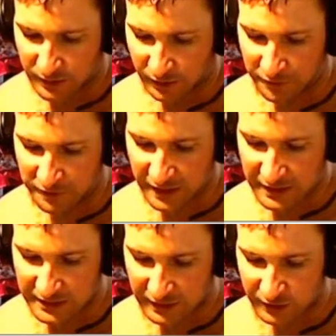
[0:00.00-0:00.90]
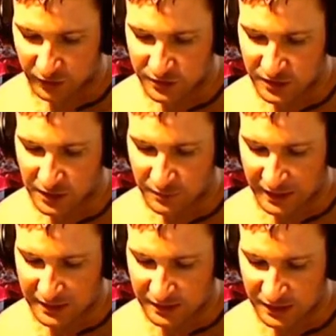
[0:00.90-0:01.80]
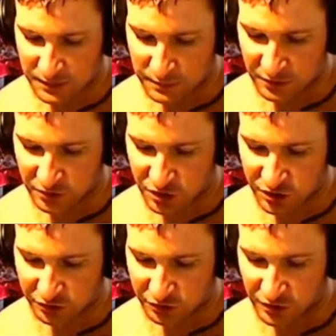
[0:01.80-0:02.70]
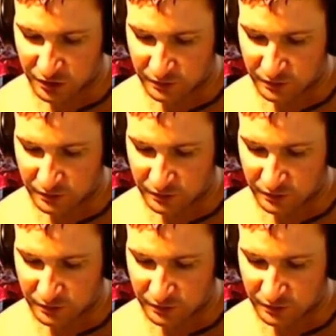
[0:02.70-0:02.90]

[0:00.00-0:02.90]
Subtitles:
Other than that, he's got a guard team, and he's got a spirit shield.